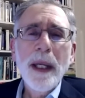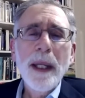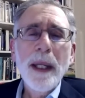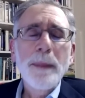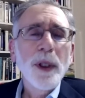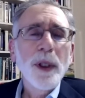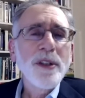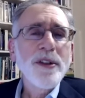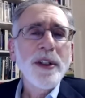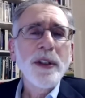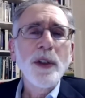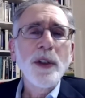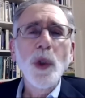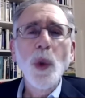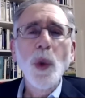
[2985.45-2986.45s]
a
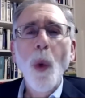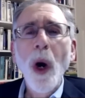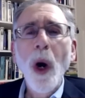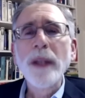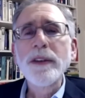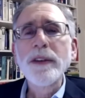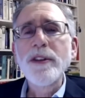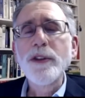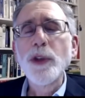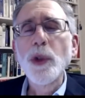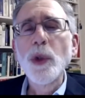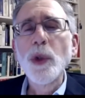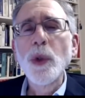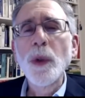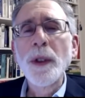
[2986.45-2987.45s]
person who wants
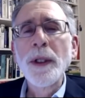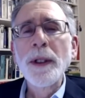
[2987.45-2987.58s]
to